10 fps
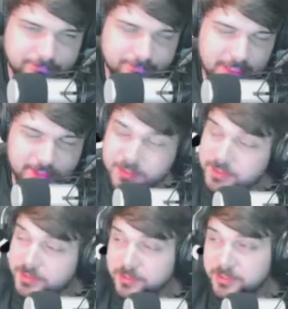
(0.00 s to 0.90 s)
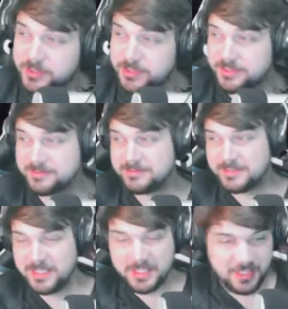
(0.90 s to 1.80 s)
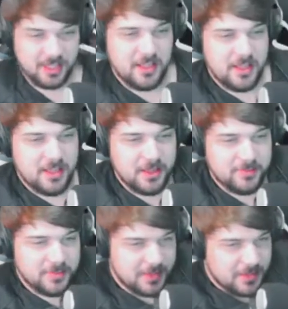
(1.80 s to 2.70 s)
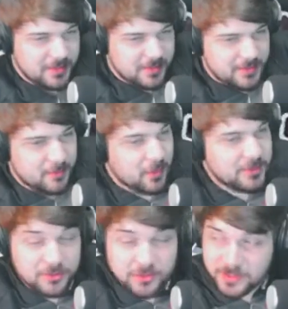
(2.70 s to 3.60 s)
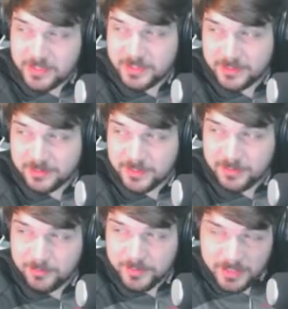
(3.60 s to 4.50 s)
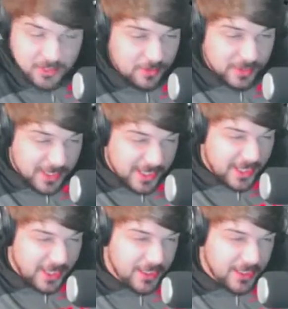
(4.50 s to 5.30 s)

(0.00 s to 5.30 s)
it's just so good. The monster choice was pretty okay.